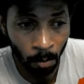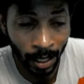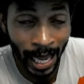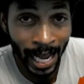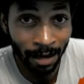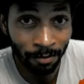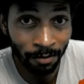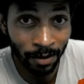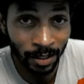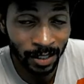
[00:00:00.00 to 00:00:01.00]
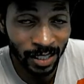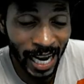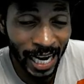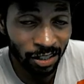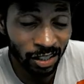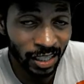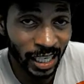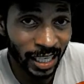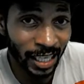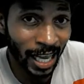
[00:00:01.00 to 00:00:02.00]
Live, it's actually
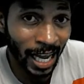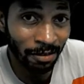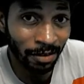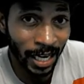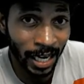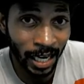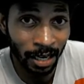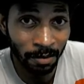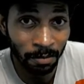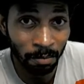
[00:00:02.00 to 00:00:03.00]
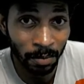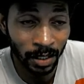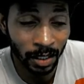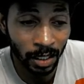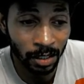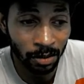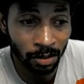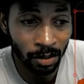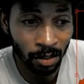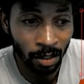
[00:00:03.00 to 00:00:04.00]
like a live edit
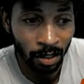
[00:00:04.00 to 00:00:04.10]
because